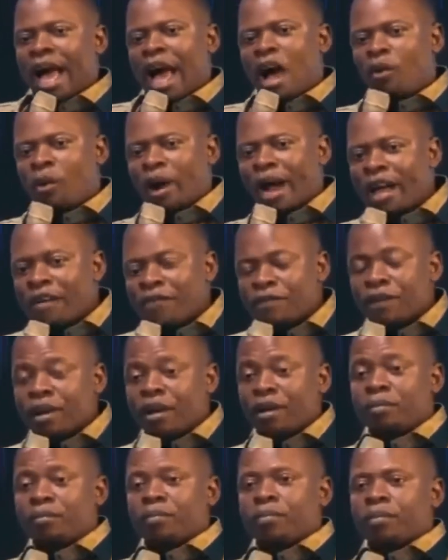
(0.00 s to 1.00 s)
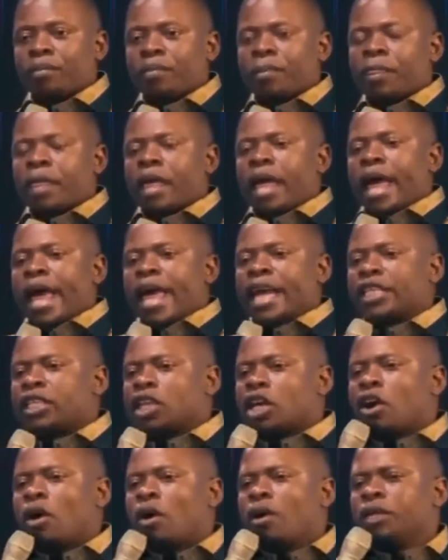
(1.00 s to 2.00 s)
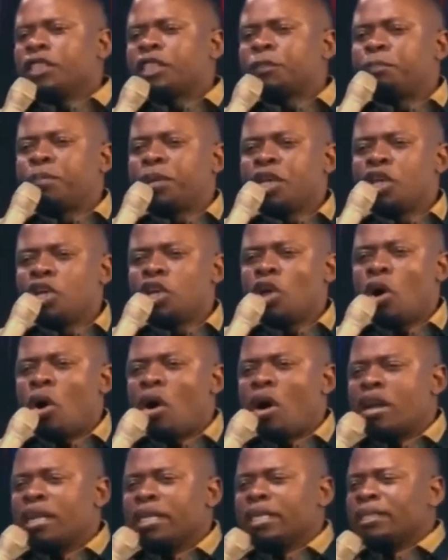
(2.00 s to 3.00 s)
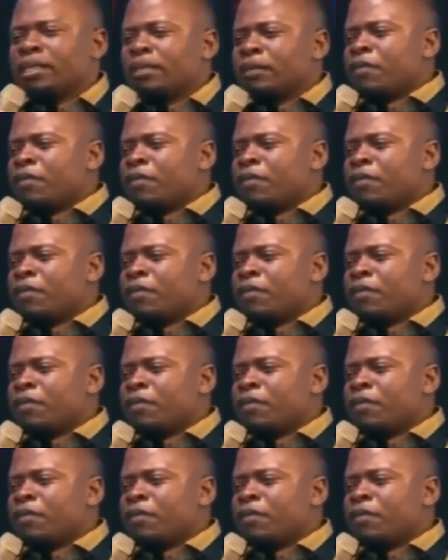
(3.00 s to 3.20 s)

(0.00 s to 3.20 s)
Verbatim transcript: However, it goes beyond